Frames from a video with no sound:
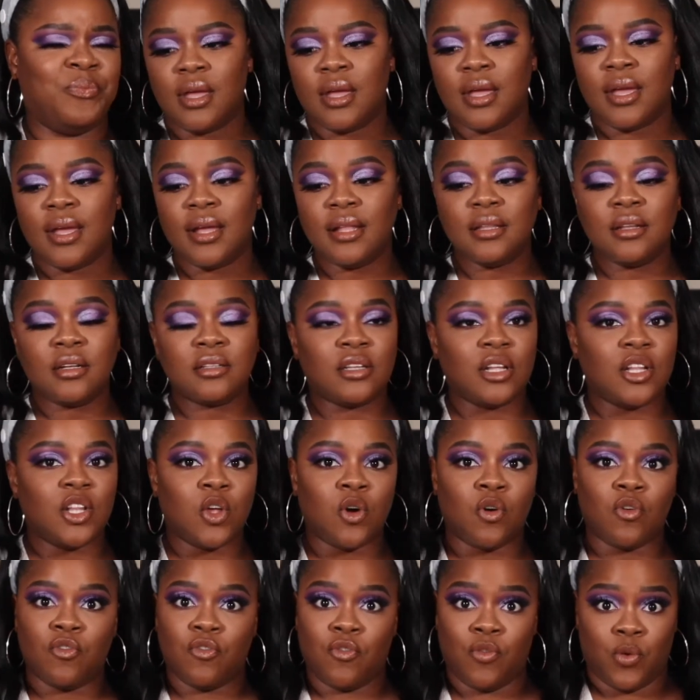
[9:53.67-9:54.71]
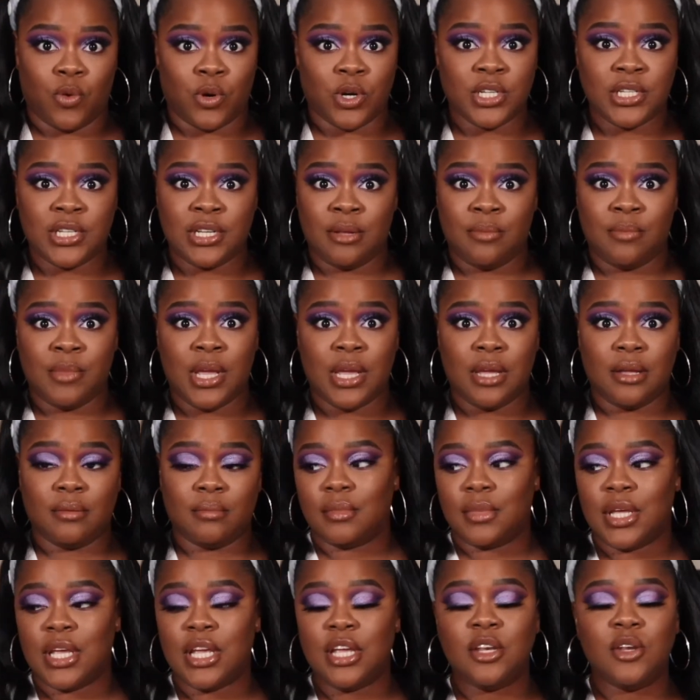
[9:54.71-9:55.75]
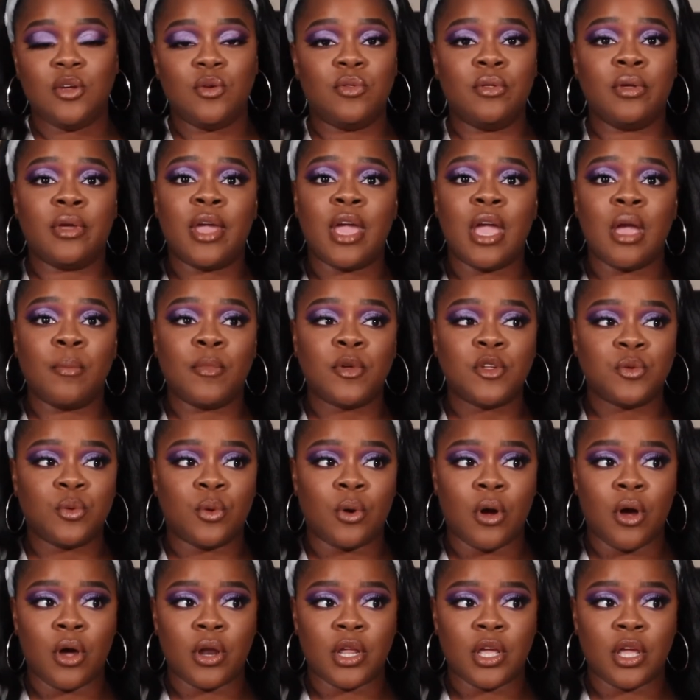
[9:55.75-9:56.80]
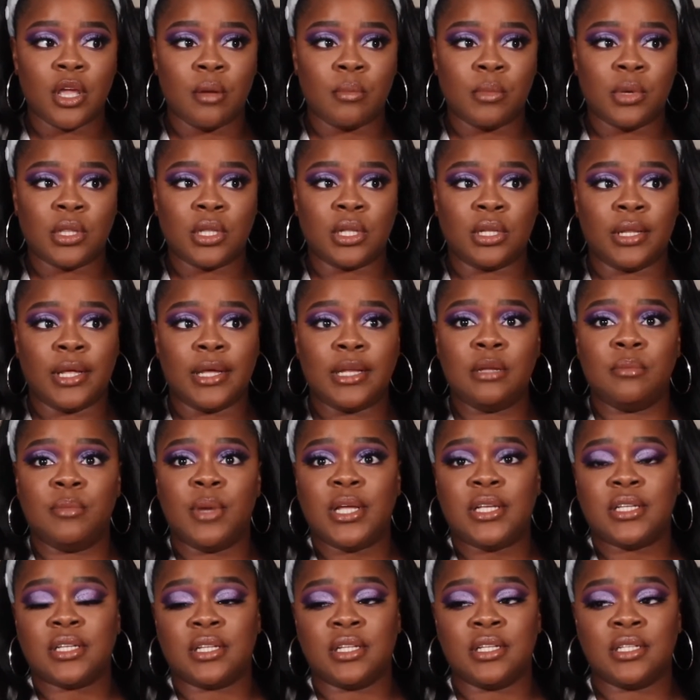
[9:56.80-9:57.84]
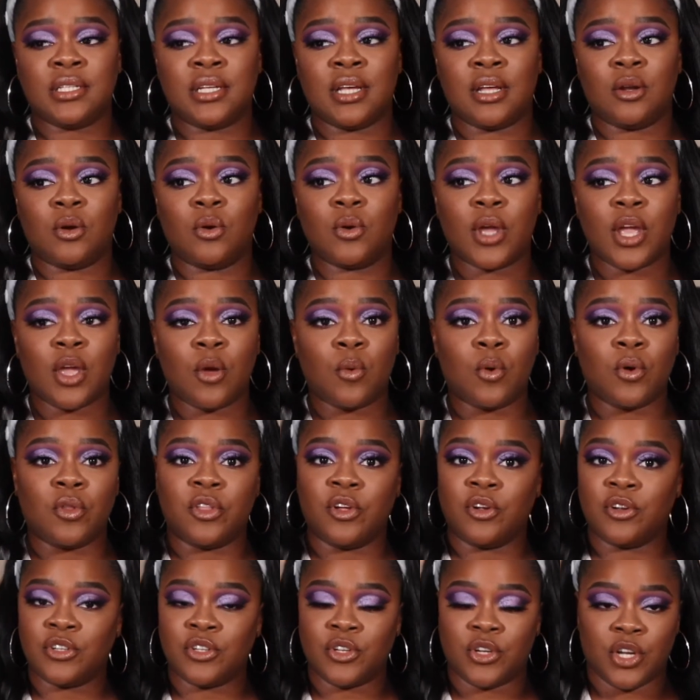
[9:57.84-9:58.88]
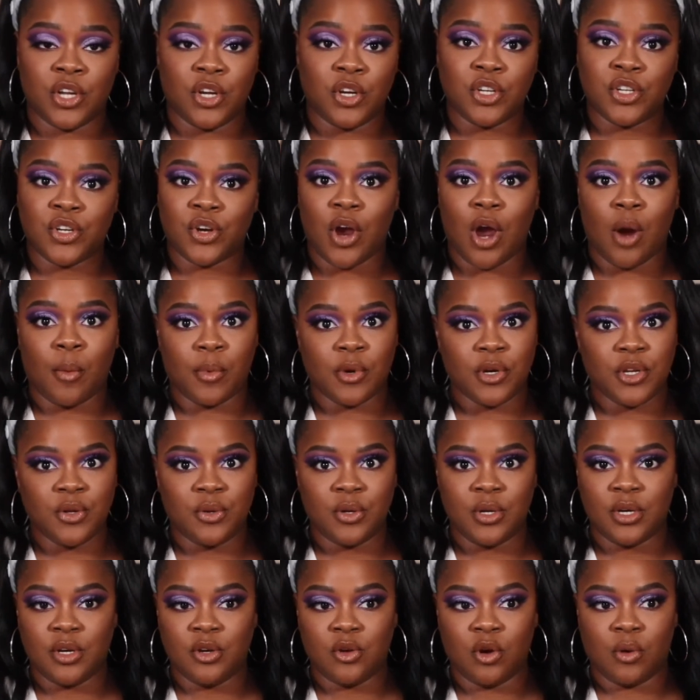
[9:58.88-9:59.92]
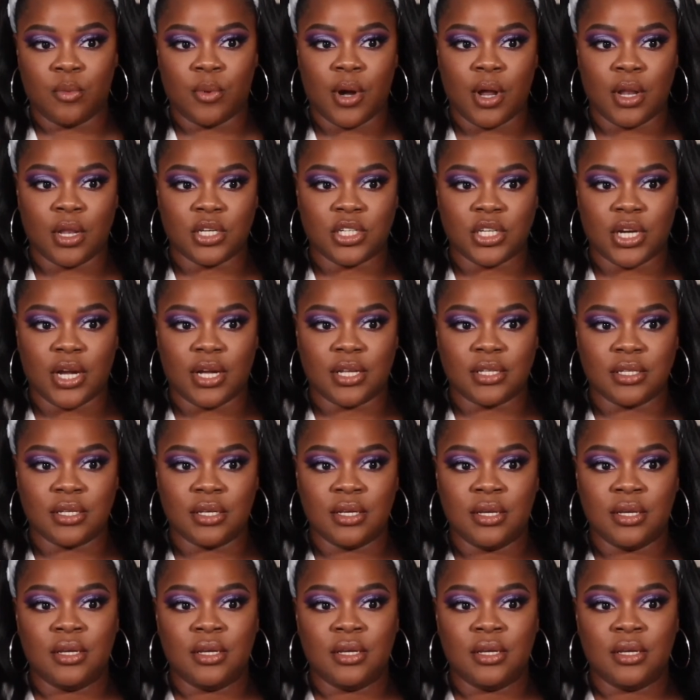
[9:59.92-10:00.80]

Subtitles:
It looked a little forced to me. He knew the cameras were on him, and the lady basically said, okay, well, here's your opportunity to apologize.